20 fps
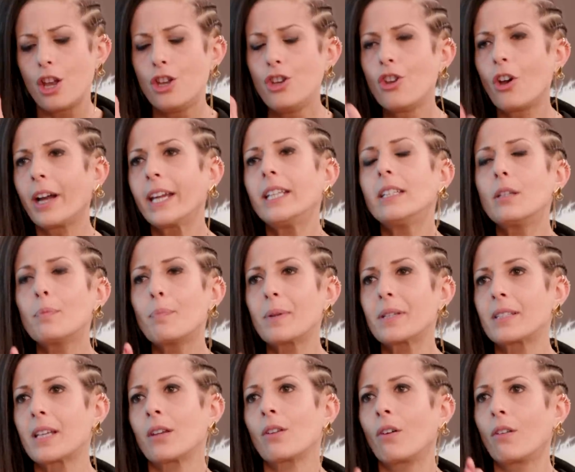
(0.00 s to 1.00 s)

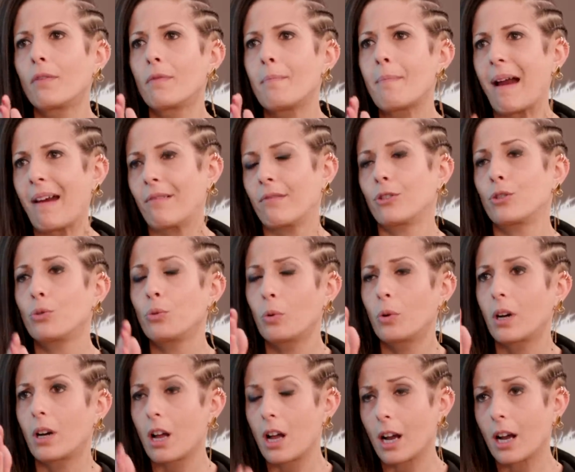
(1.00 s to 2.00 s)
90% of marital
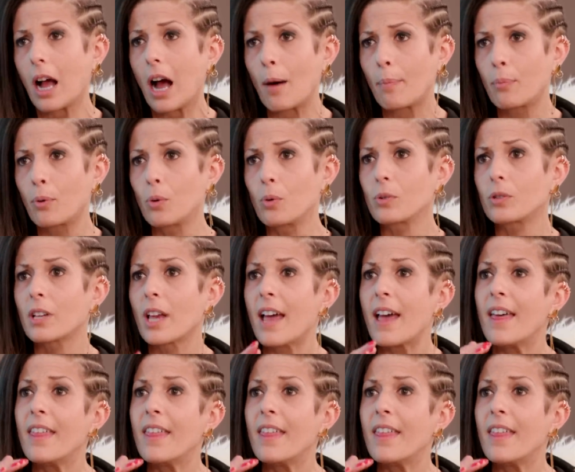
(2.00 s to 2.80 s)
uh, couples,